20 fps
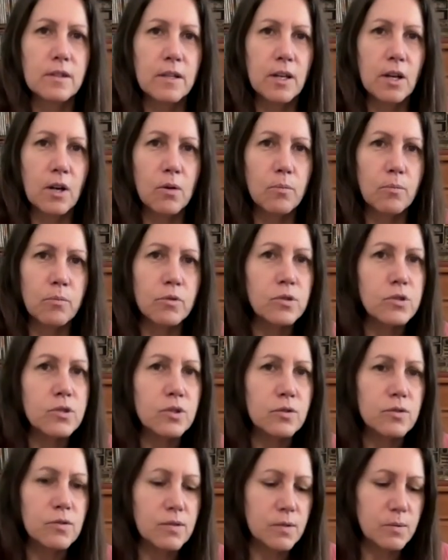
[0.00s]
help
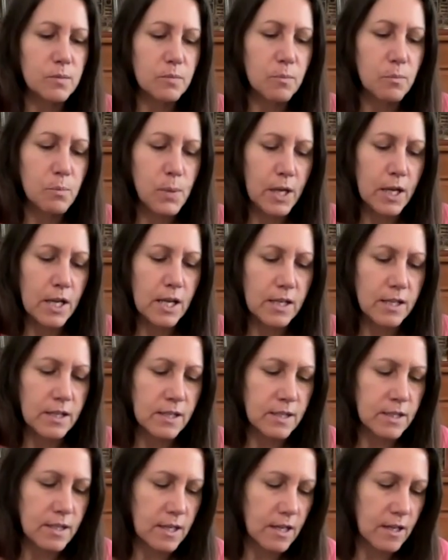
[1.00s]
reduce pain
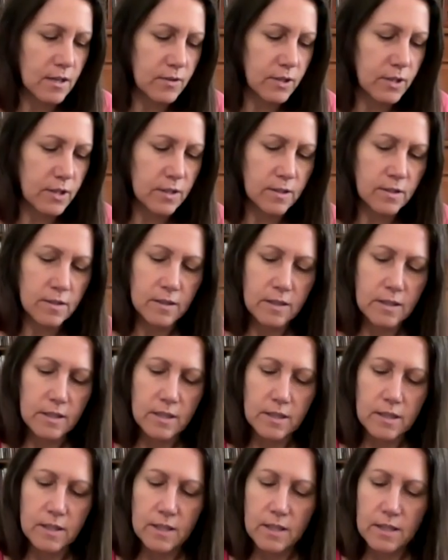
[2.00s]
in the area.
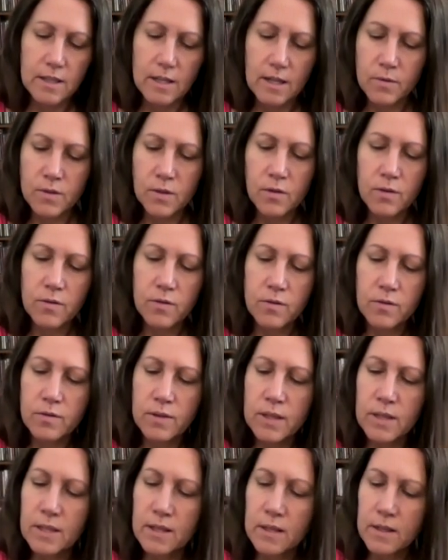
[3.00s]
So
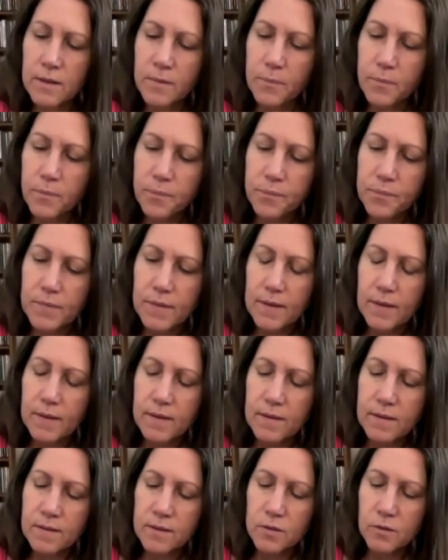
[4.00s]
the
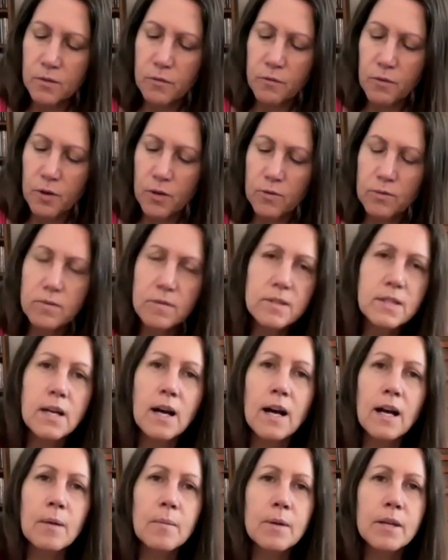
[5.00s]
default
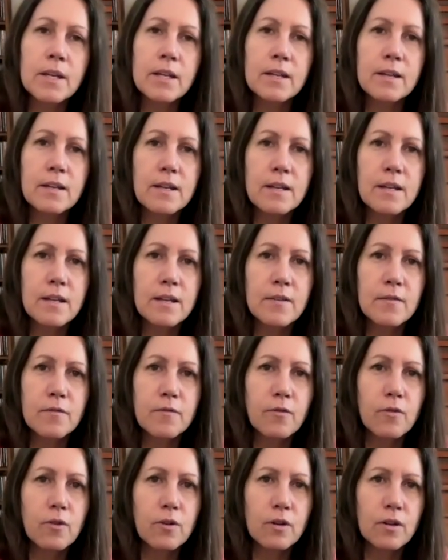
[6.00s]
timing
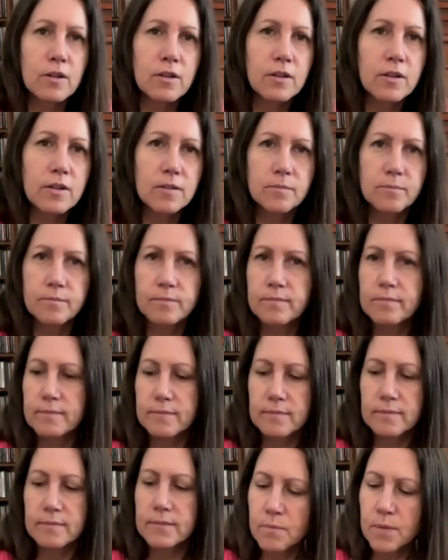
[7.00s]
for
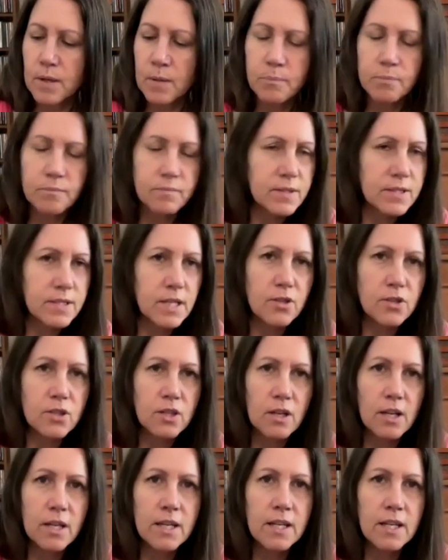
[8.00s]
a session, I